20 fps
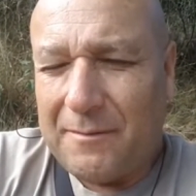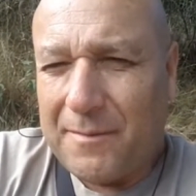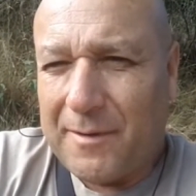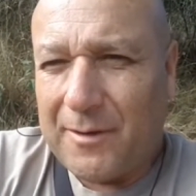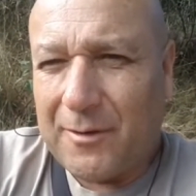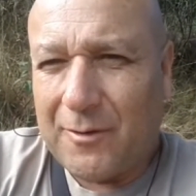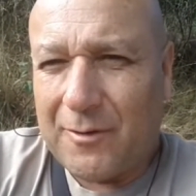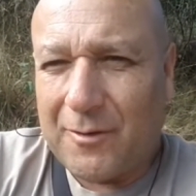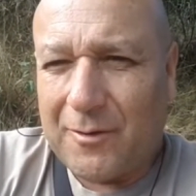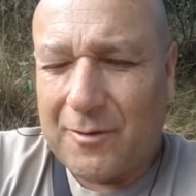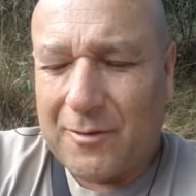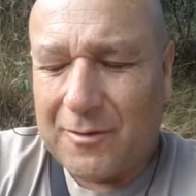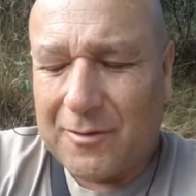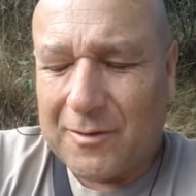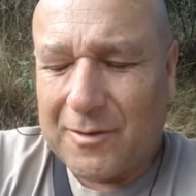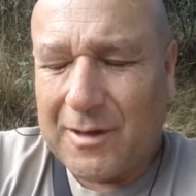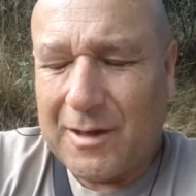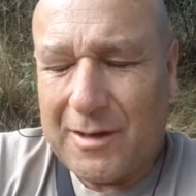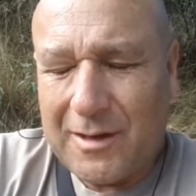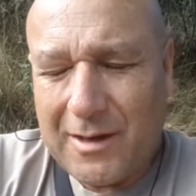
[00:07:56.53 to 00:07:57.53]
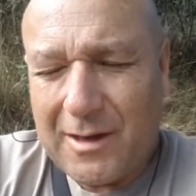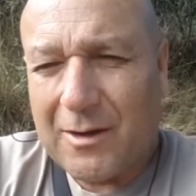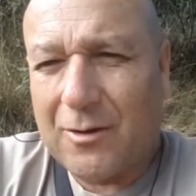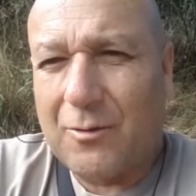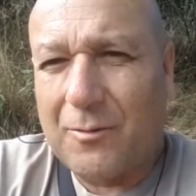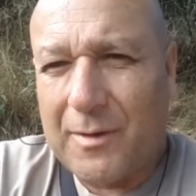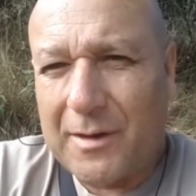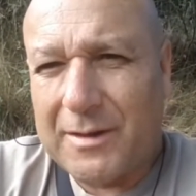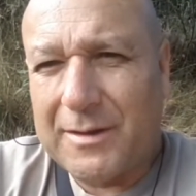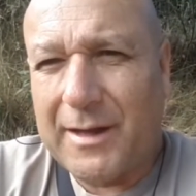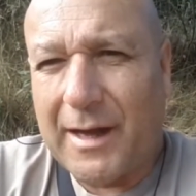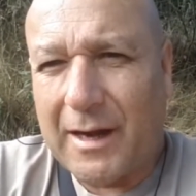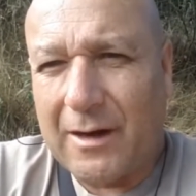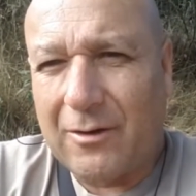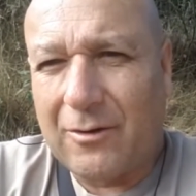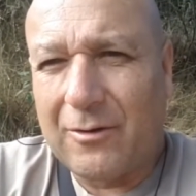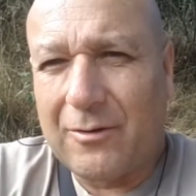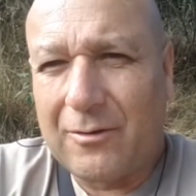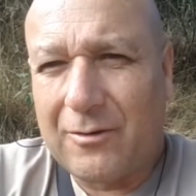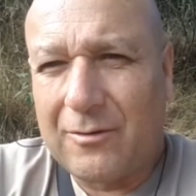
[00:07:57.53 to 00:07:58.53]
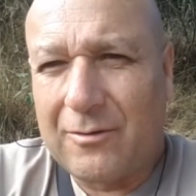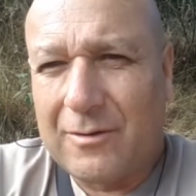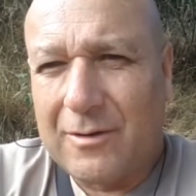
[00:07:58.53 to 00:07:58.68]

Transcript: Well, I won't deal with this matter.